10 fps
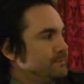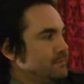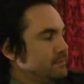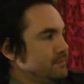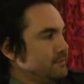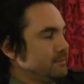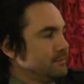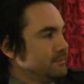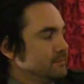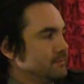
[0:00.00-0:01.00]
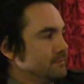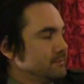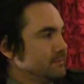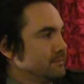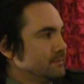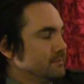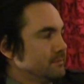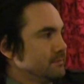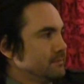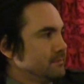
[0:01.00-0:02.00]

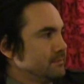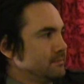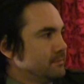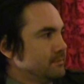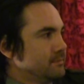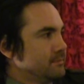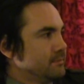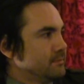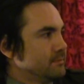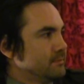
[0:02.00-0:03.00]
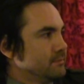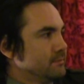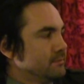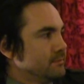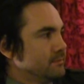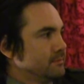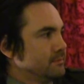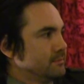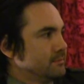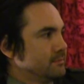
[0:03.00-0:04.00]

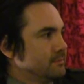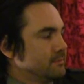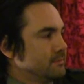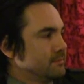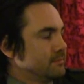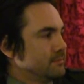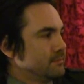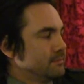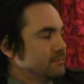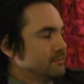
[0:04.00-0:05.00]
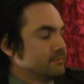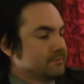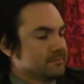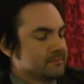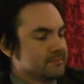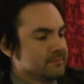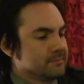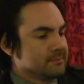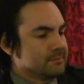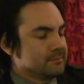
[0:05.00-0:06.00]

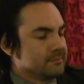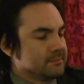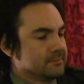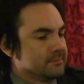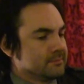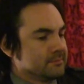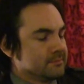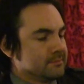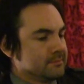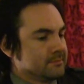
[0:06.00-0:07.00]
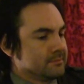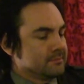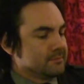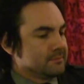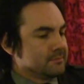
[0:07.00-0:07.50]
(not speaking)